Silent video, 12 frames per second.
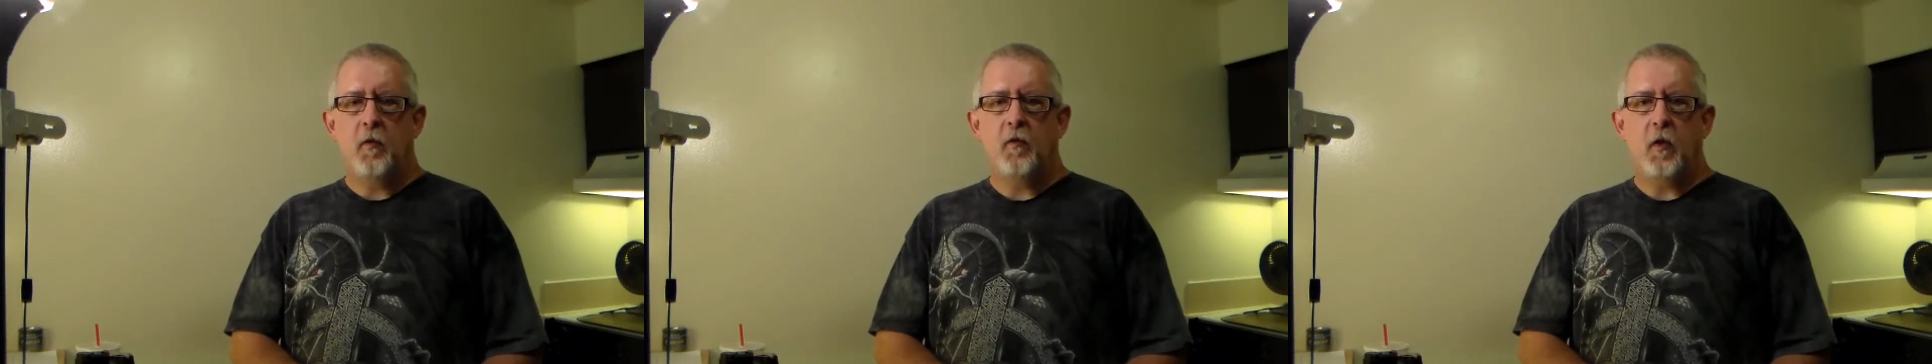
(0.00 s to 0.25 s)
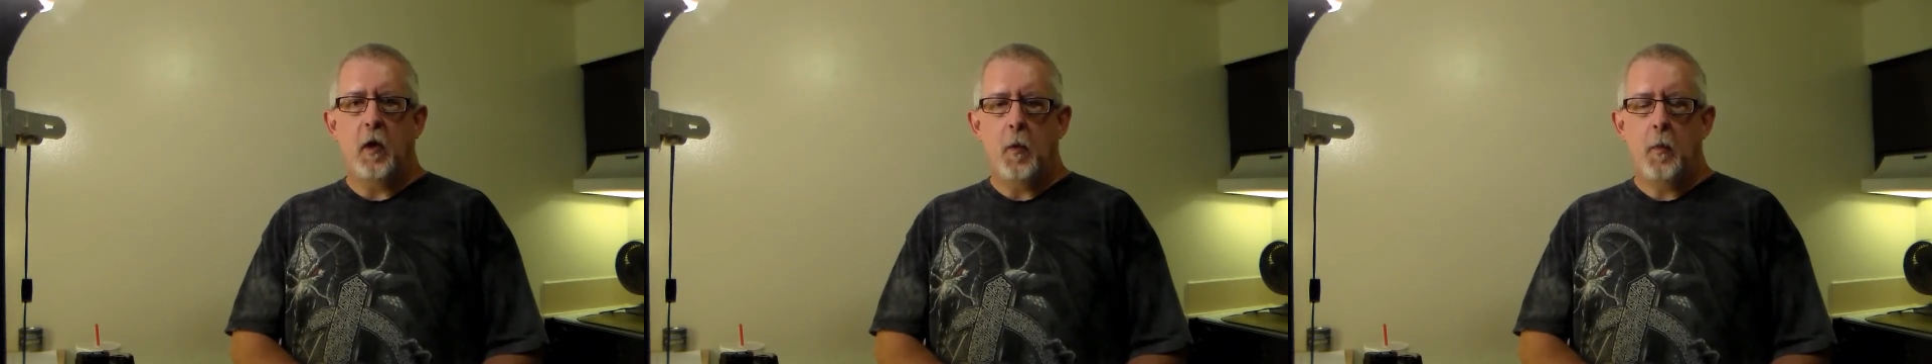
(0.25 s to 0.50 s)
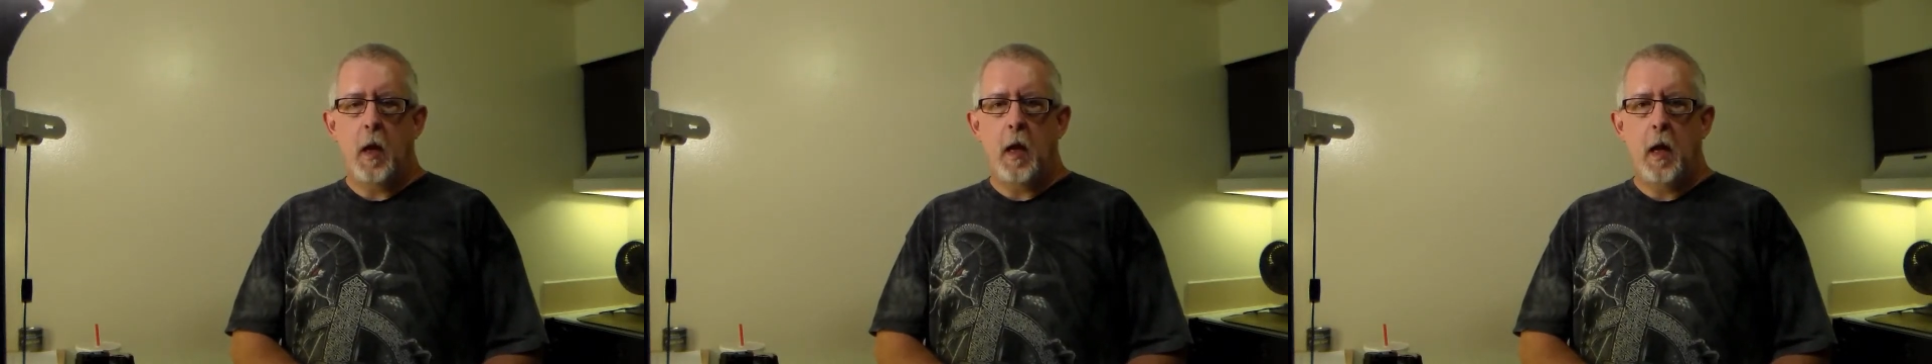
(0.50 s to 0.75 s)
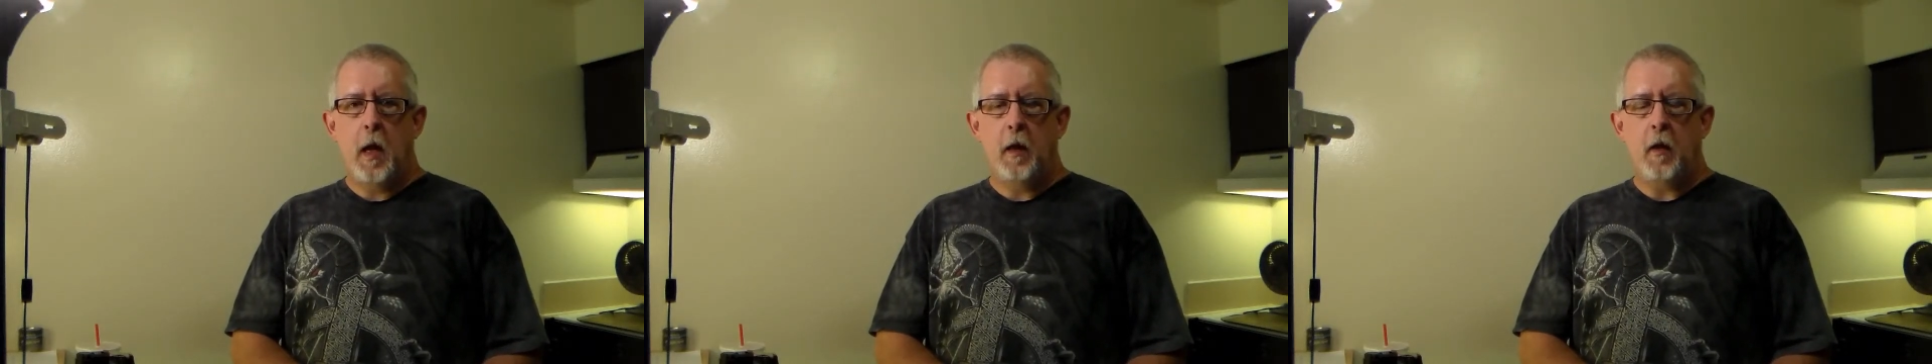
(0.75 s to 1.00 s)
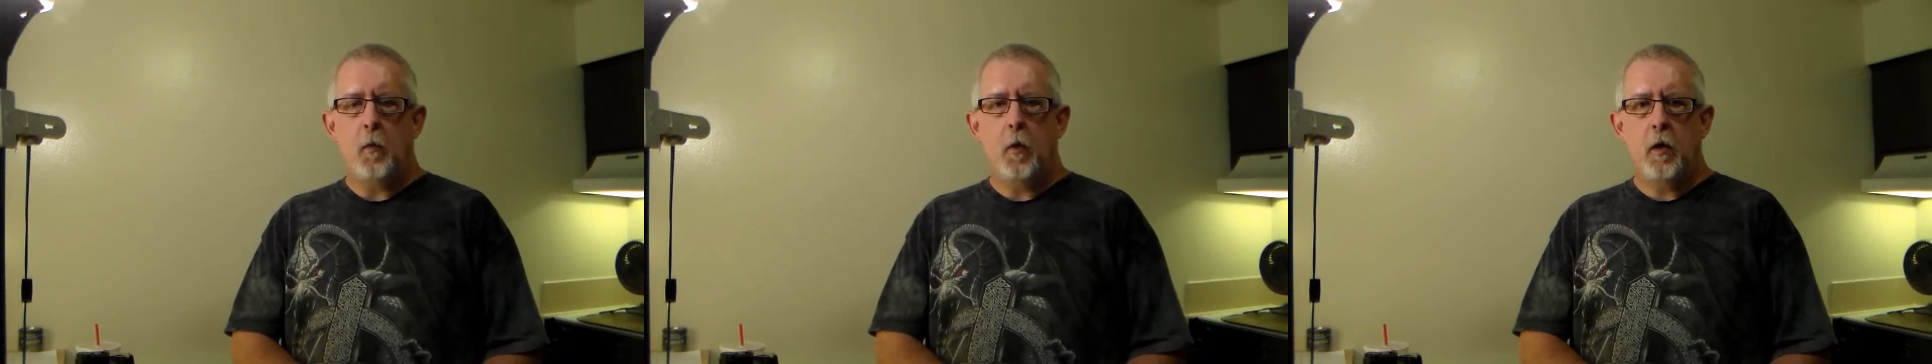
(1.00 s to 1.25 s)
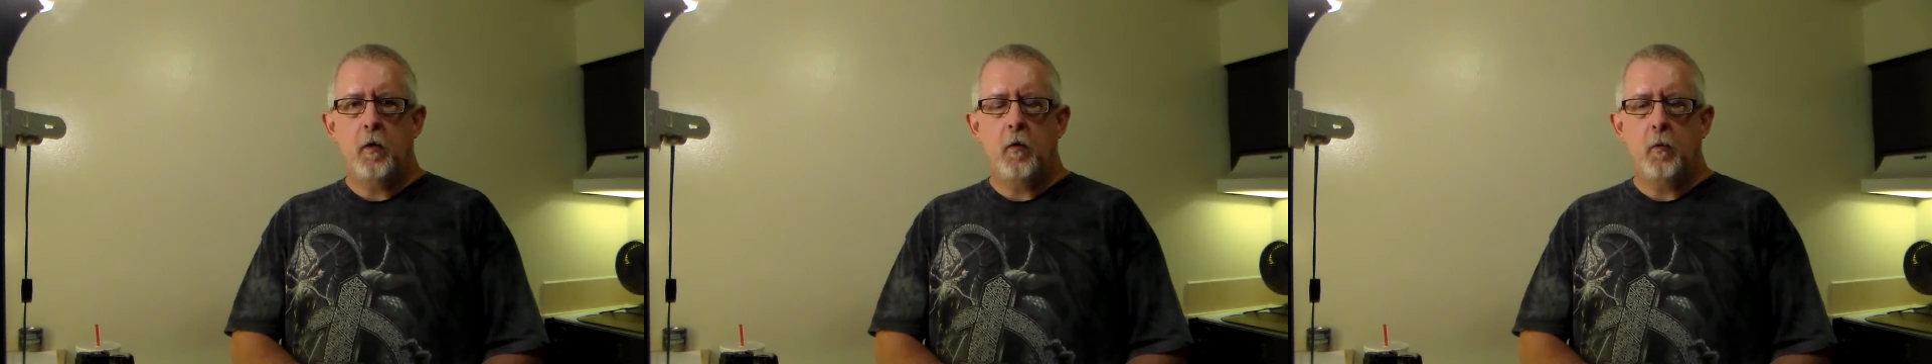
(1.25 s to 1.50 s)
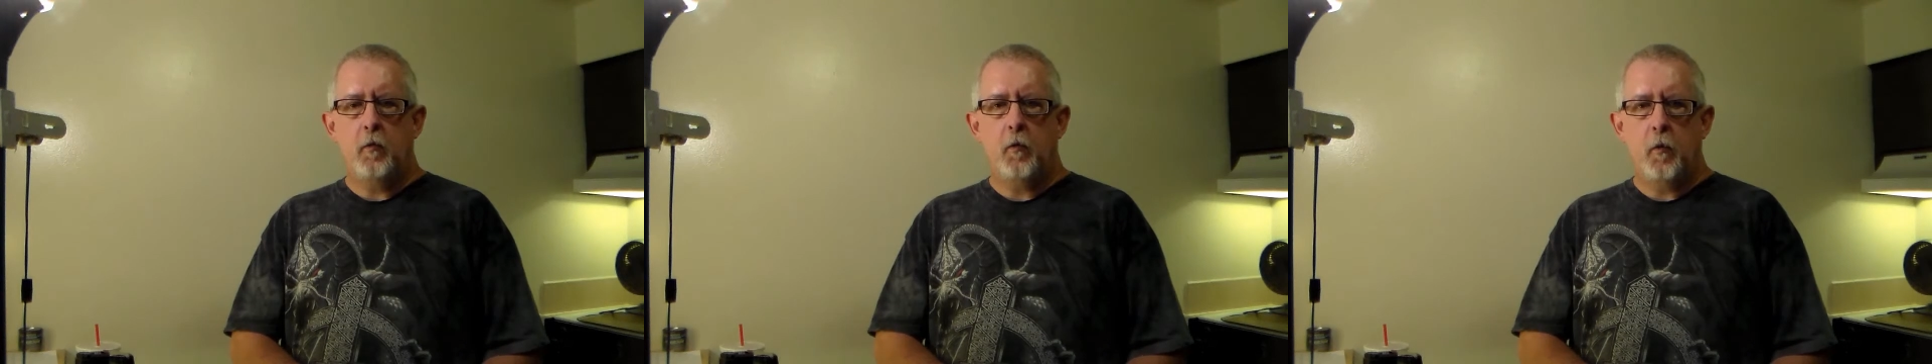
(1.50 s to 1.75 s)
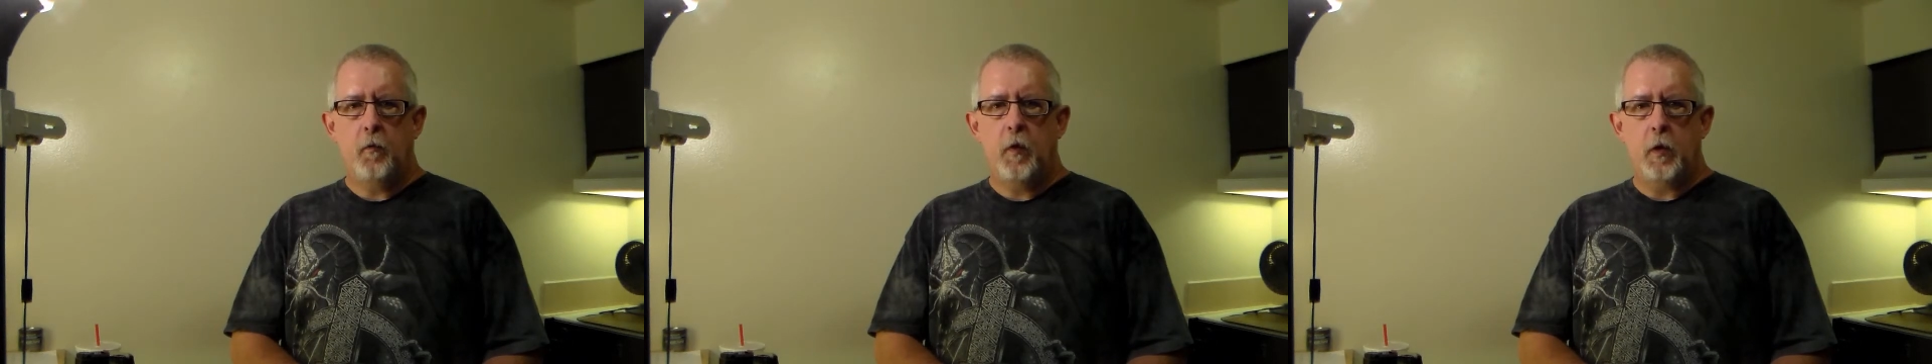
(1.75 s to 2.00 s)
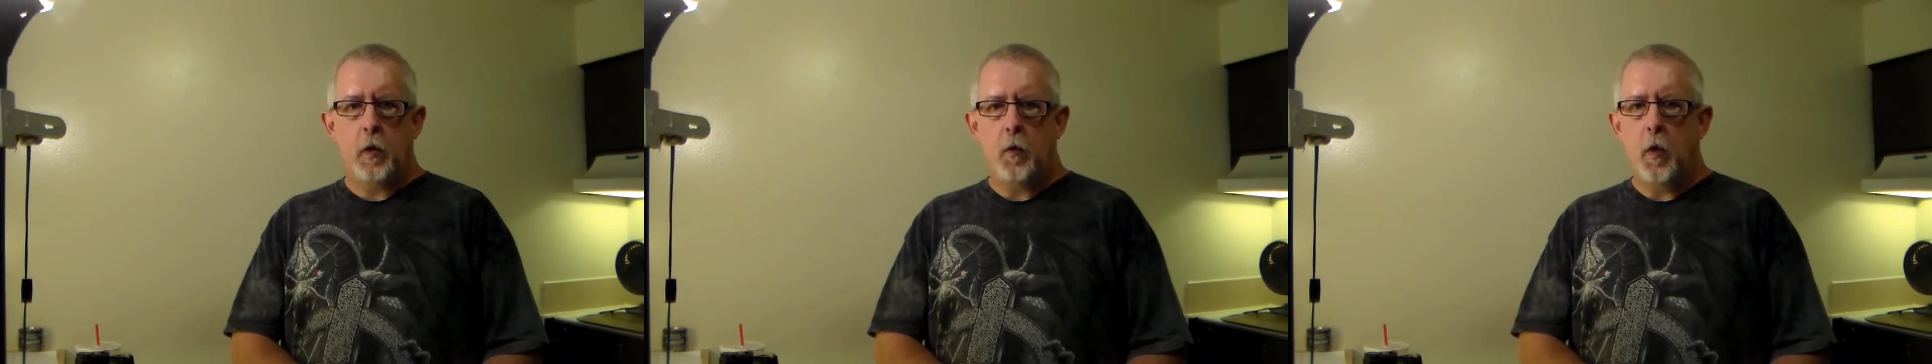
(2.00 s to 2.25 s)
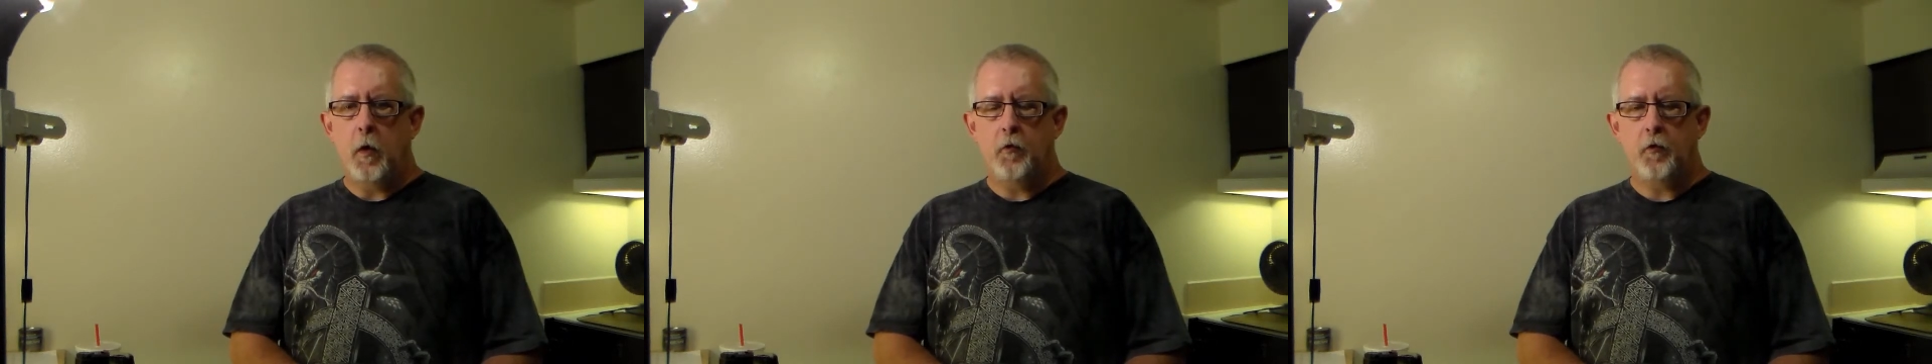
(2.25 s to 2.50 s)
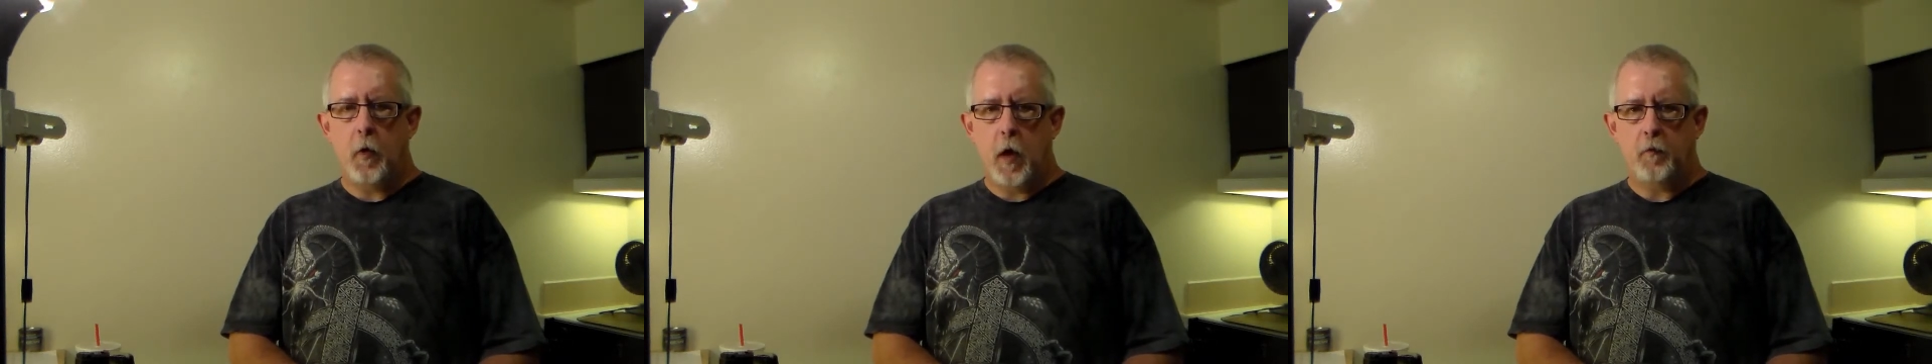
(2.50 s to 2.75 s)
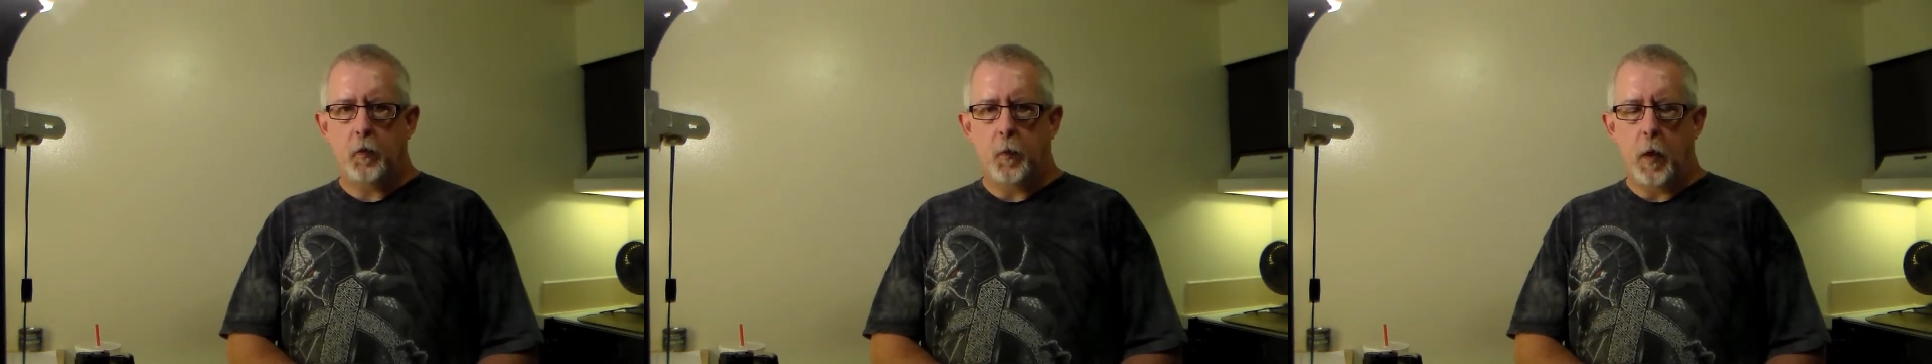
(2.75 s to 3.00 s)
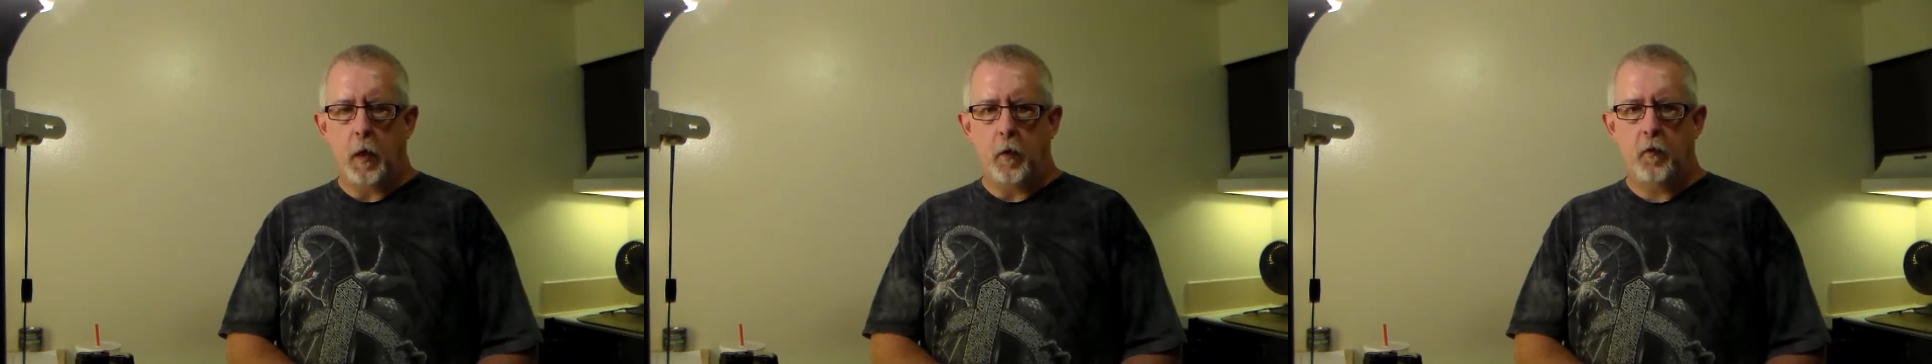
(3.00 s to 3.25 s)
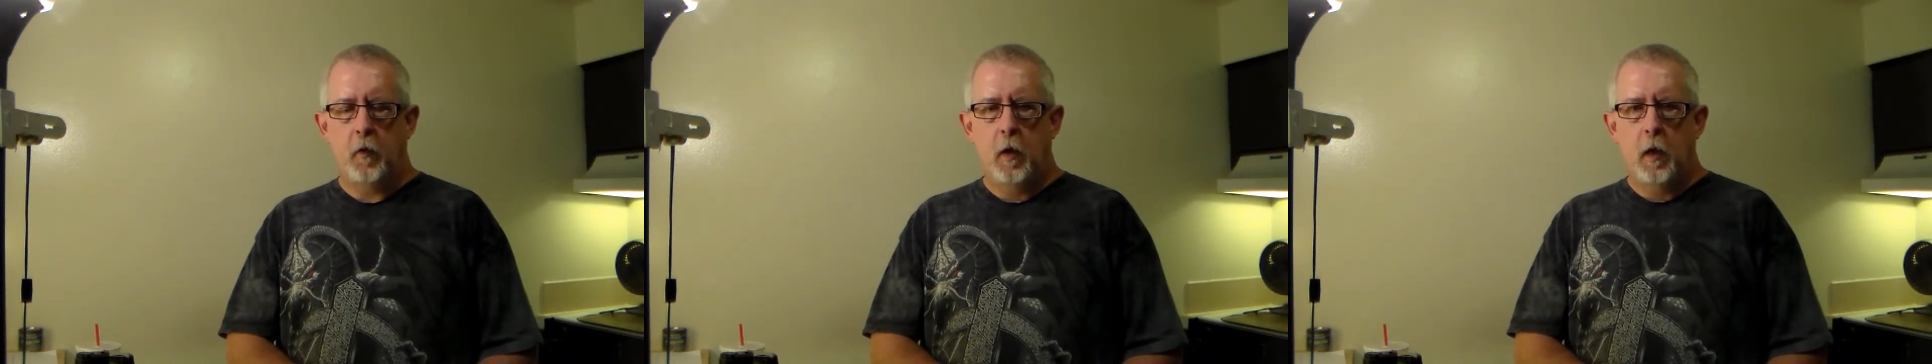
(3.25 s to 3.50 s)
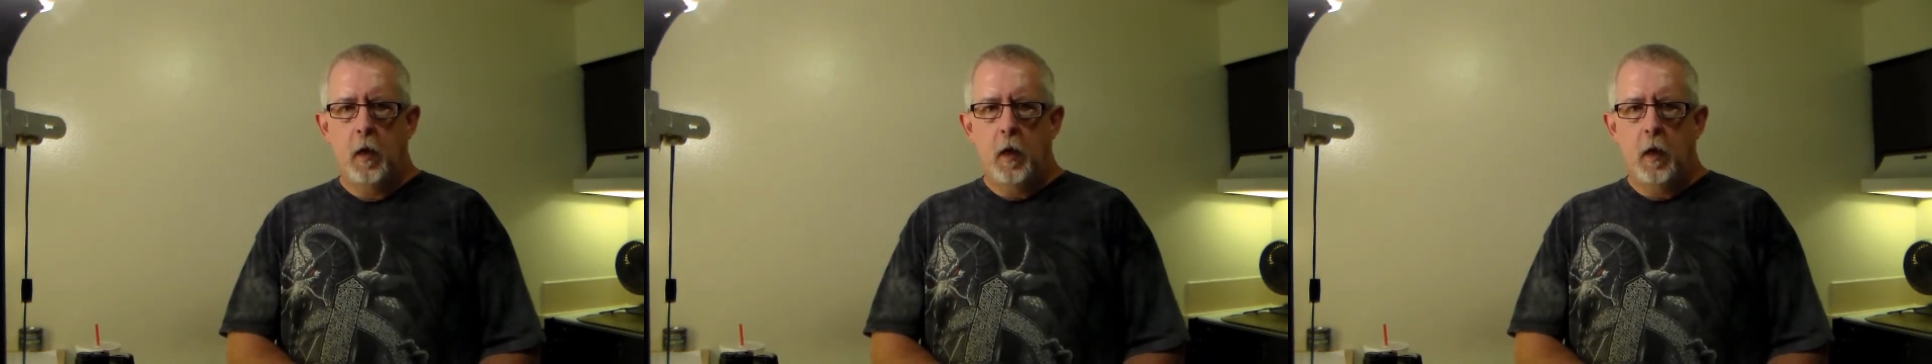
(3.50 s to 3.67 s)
is Tim, and I wanted to do a video on travel bugs.